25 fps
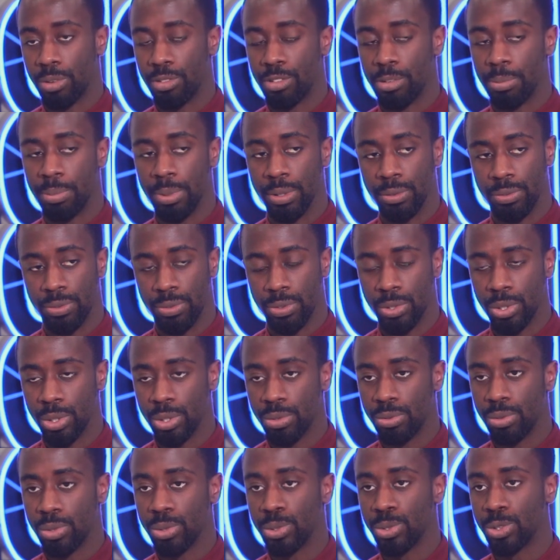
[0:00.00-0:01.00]
whether it be
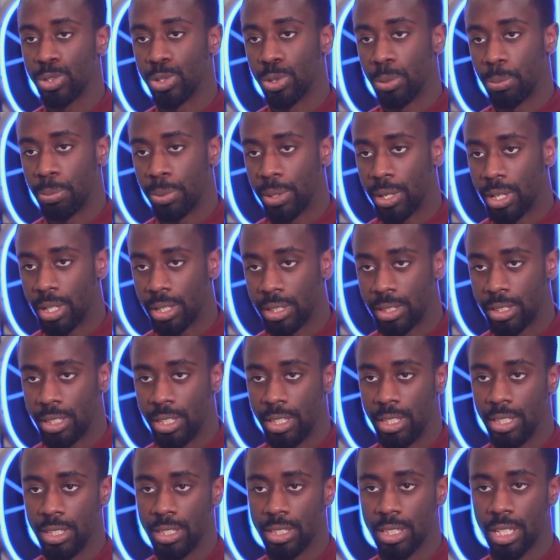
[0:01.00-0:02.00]
funerals or
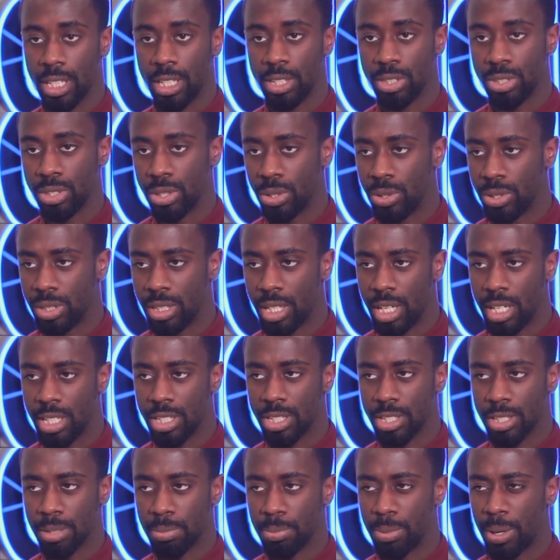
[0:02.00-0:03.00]
parties and
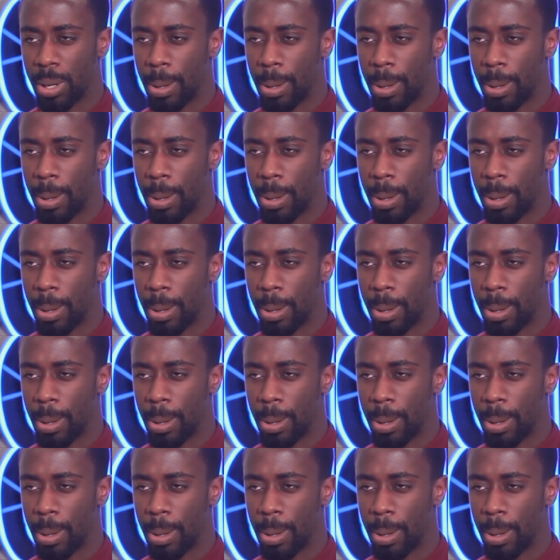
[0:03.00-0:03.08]
associations.